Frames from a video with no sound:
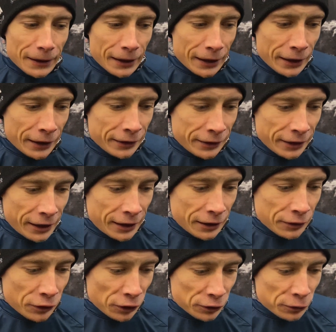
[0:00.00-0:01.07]
And yeah,
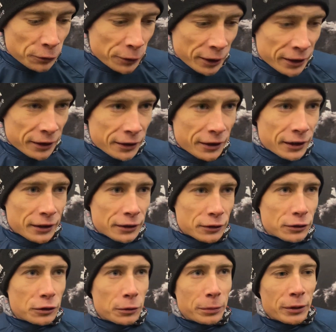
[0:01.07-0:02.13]
not to do anything
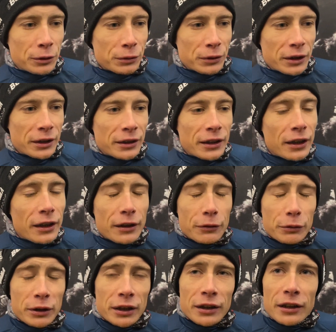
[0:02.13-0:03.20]
stupid within
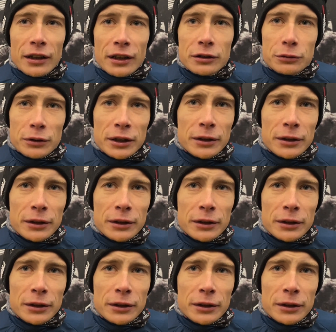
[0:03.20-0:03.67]
the next week.